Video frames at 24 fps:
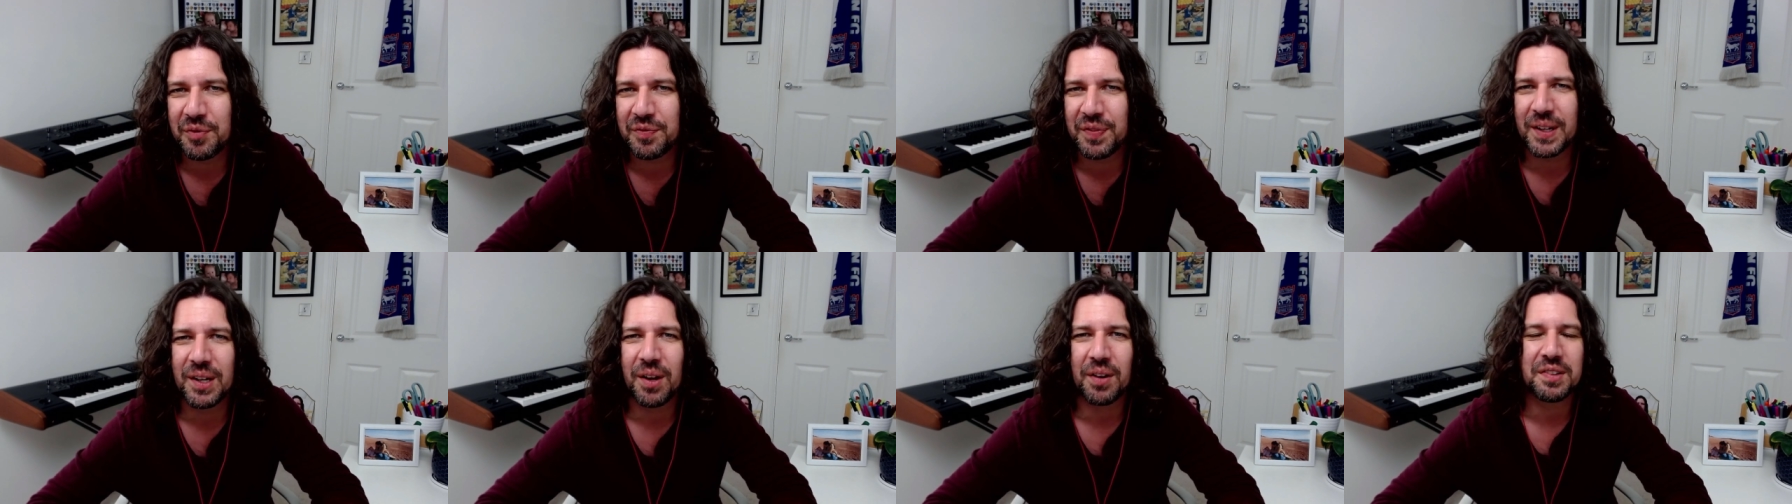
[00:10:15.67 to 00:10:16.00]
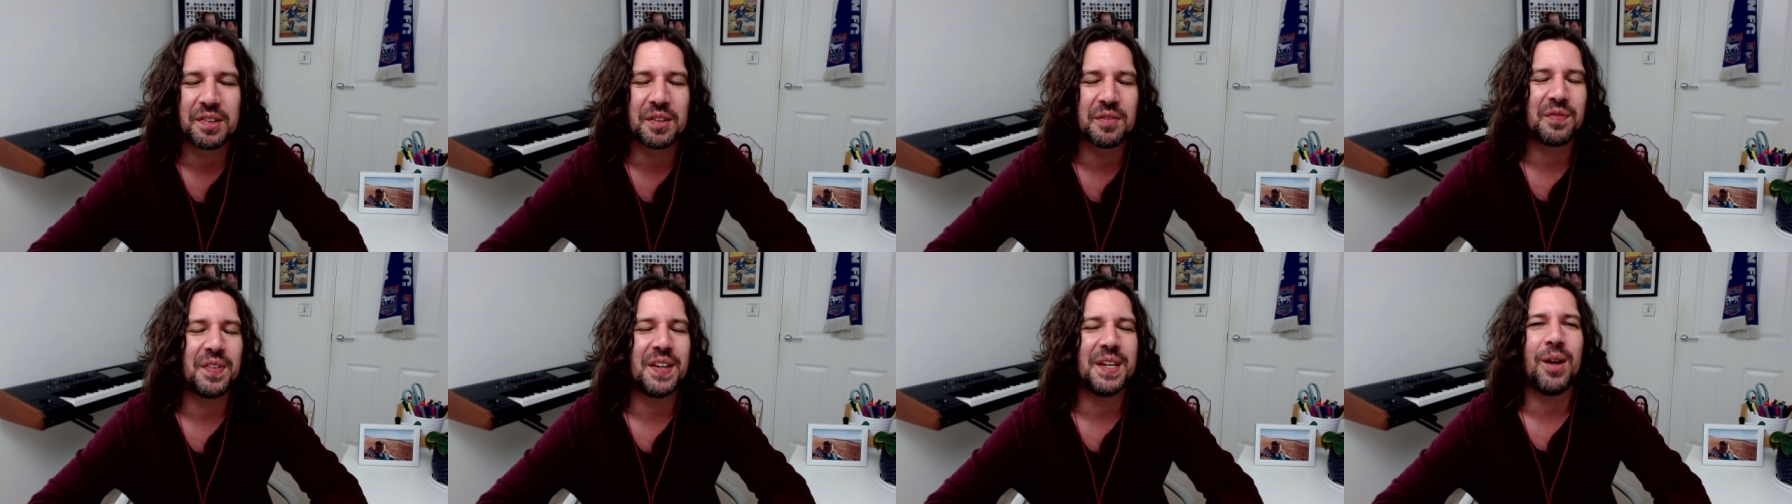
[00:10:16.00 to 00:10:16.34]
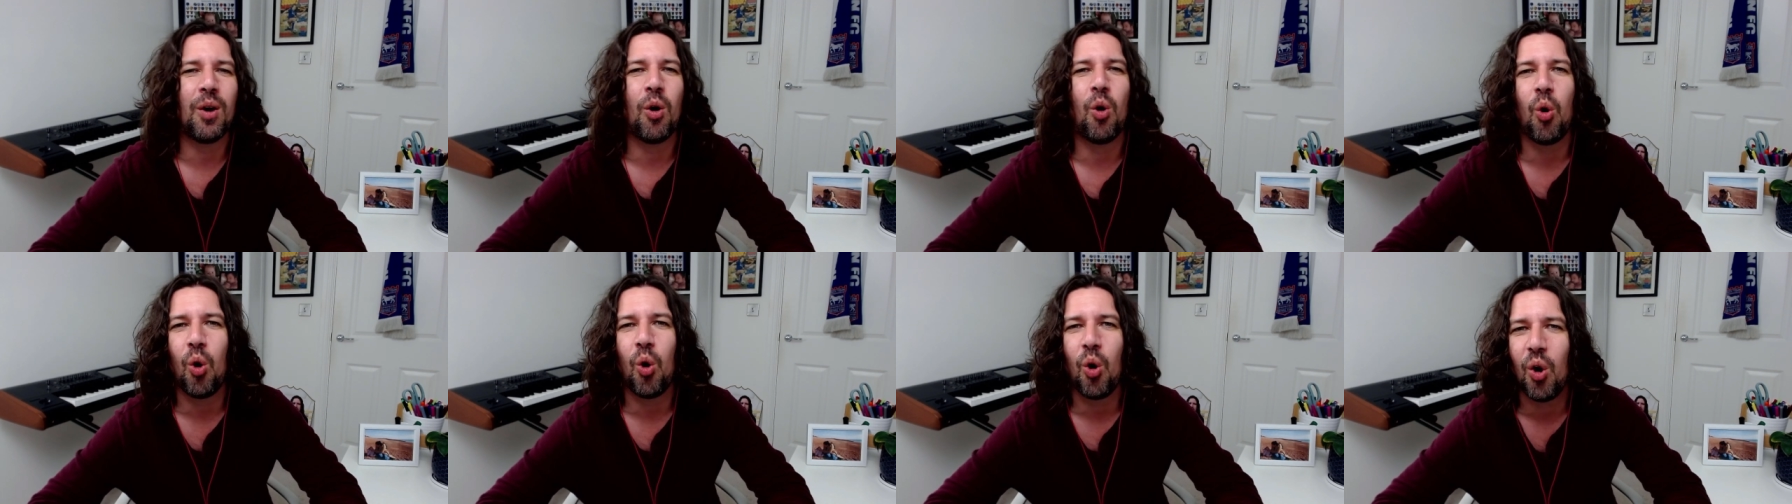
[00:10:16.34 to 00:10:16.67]

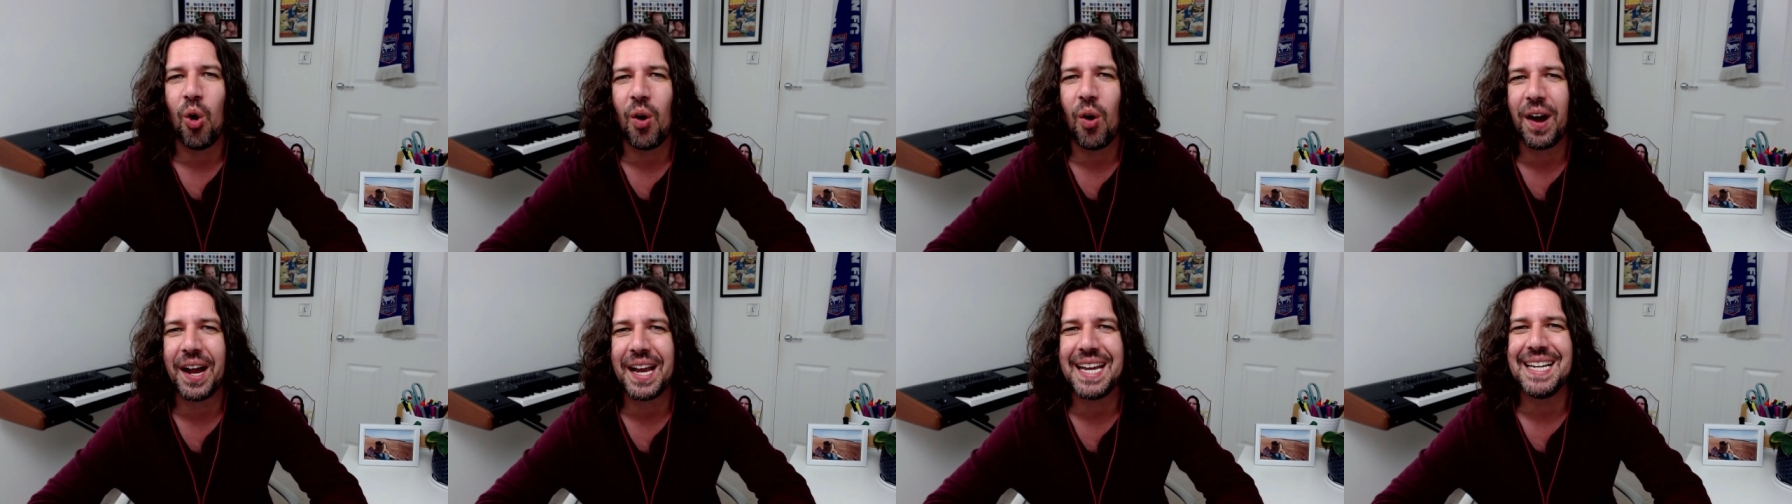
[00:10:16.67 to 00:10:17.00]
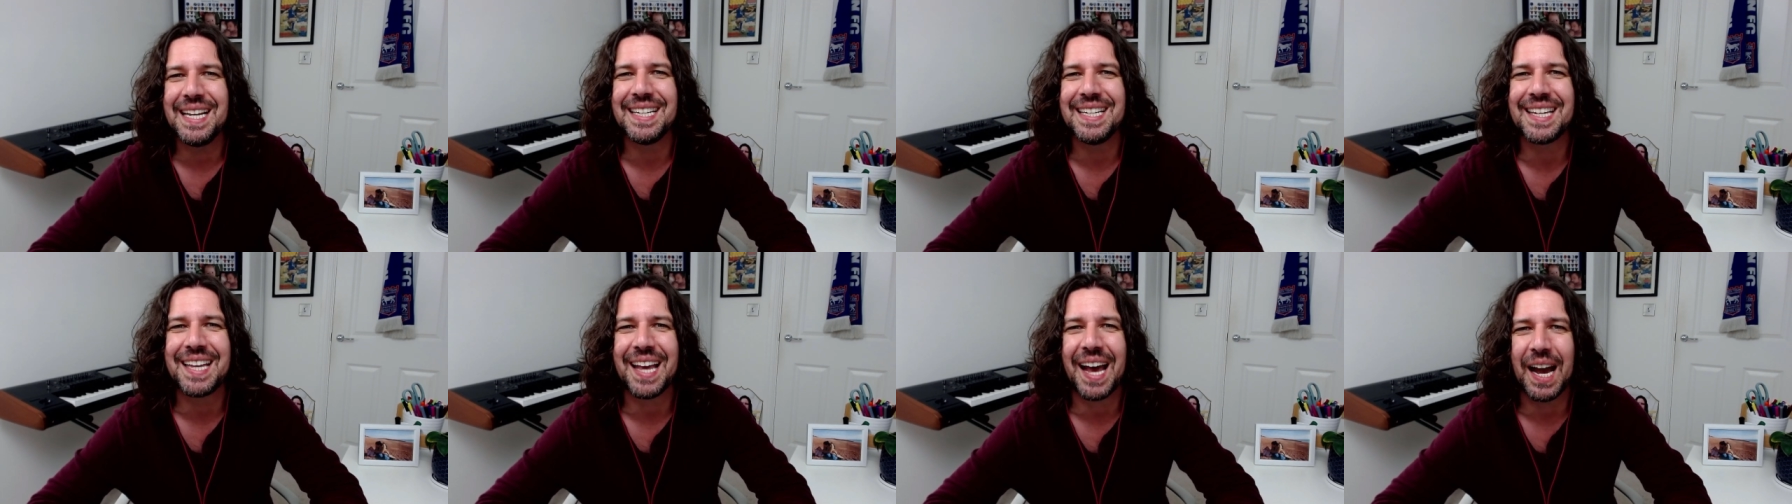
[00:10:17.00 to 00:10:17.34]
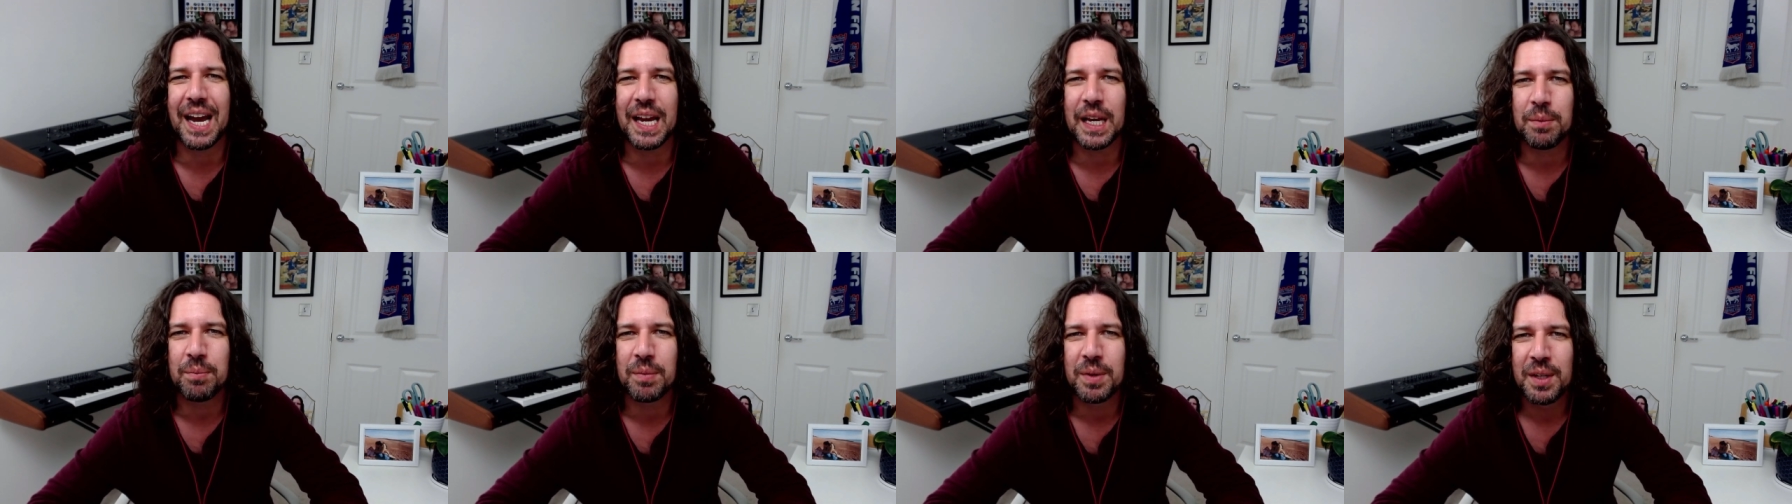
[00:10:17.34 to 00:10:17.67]
philosophy or in
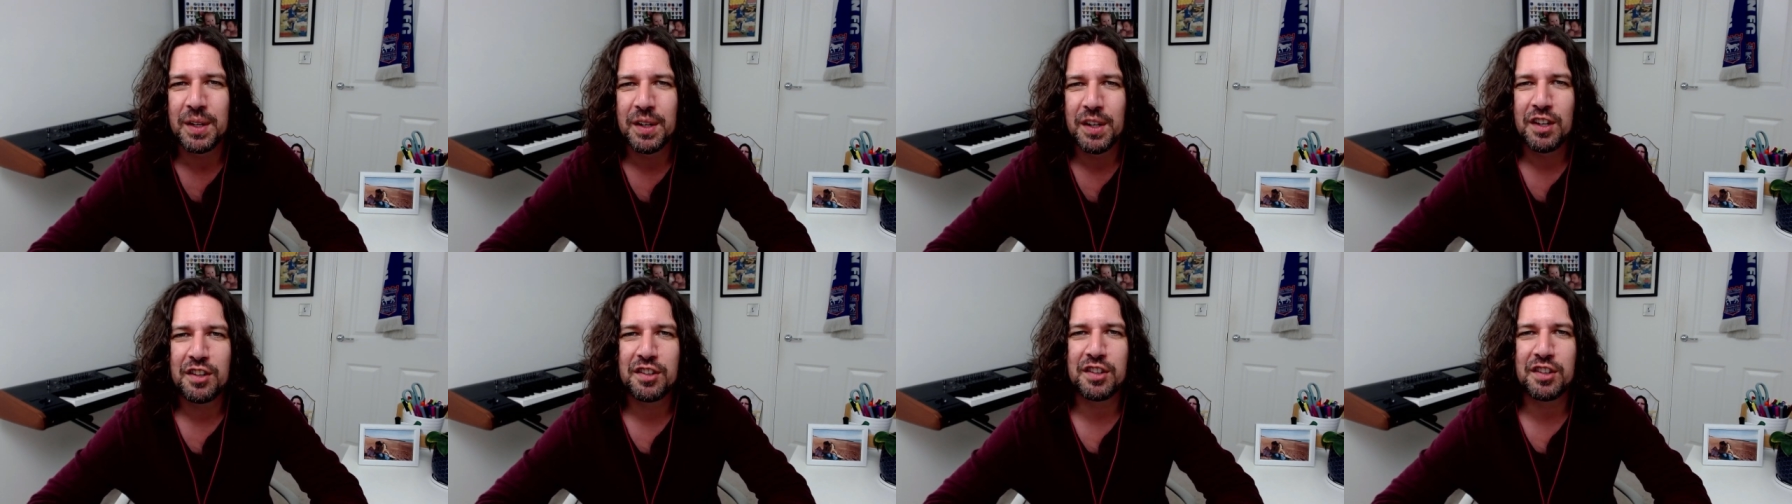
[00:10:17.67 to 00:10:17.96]
game